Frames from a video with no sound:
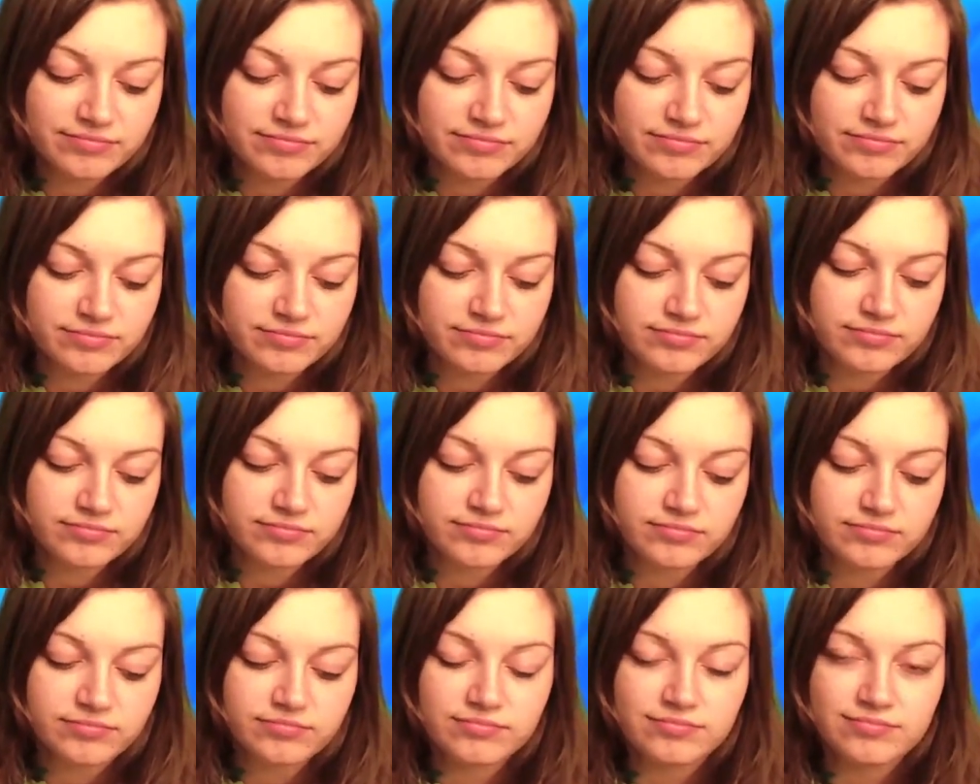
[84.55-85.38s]

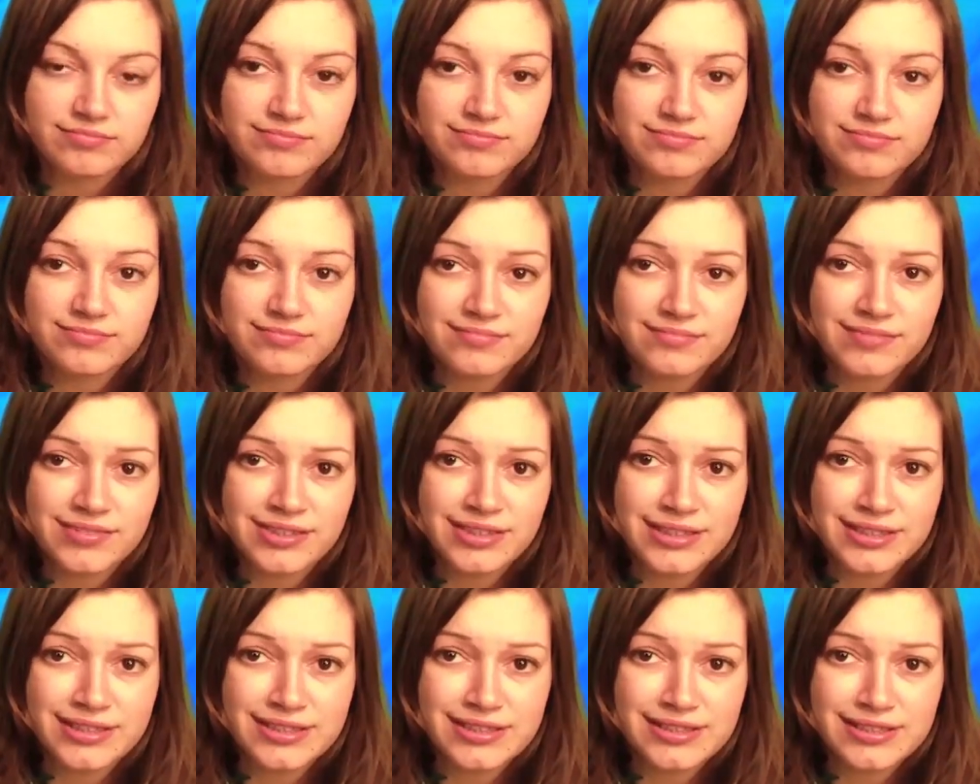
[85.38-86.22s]

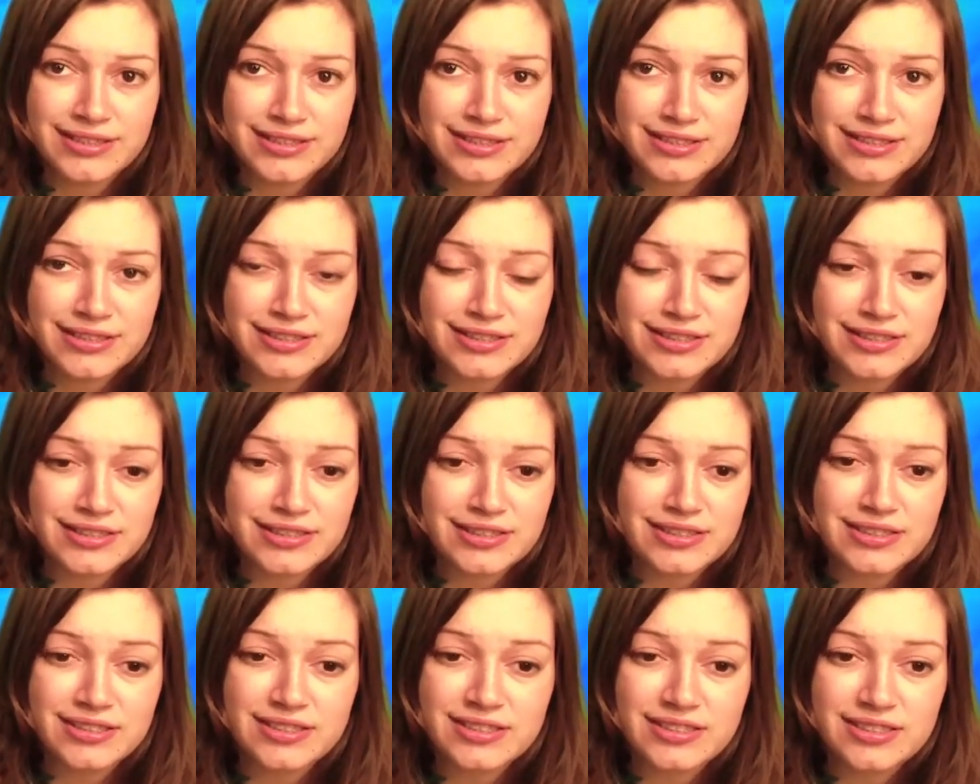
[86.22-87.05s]

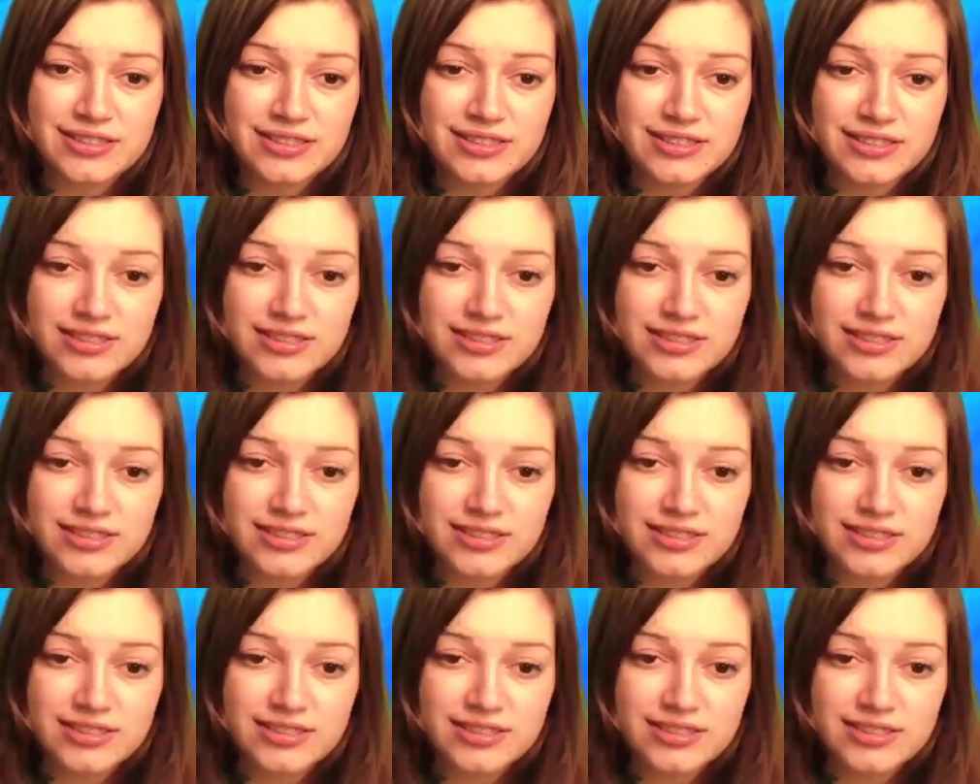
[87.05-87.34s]
No words are spoken by the person on screen.